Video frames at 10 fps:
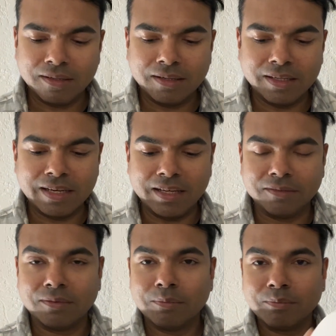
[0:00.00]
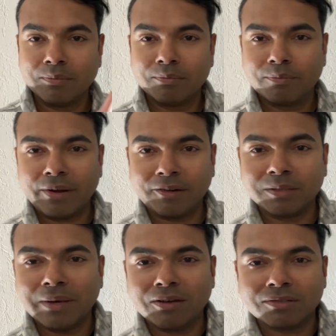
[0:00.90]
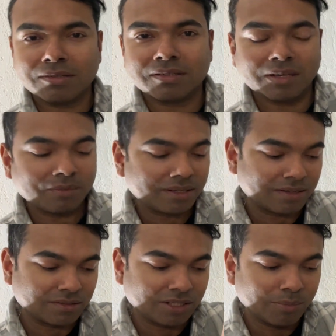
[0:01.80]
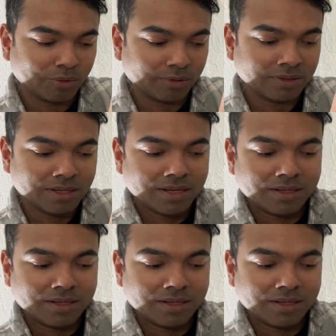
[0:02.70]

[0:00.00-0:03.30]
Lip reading: Again, pairing the mouse is the same thing as the keyboard.